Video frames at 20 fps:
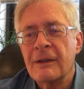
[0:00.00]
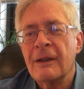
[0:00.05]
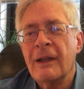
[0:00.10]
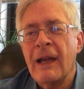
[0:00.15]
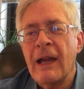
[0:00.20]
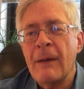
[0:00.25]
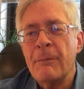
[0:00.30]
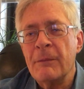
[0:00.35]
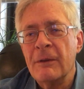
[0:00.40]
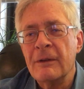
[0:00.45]

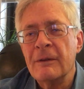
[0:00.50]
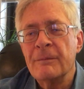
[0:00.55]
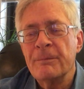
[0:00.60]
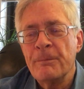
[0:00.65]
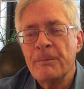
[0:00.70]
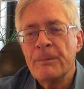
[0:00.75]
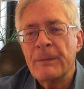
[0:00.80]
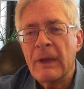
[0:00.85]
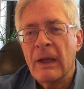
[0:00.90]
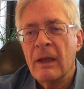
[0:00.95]
happen
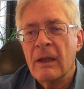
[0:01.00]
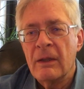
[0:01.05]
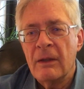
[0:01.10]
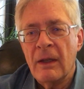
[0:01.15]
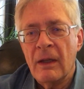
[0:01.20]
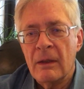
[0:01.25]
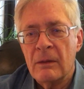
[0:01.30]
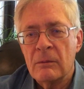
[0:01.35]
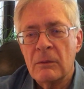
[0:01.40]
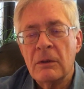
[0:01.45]

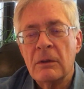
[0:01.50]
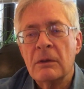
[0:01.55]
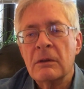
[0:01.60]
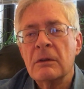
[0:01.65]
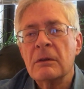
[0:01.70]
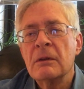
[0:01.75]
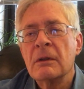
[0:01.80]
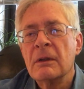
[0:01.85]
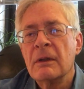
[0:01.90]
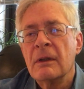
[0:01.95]
that
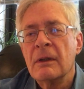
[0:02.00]
will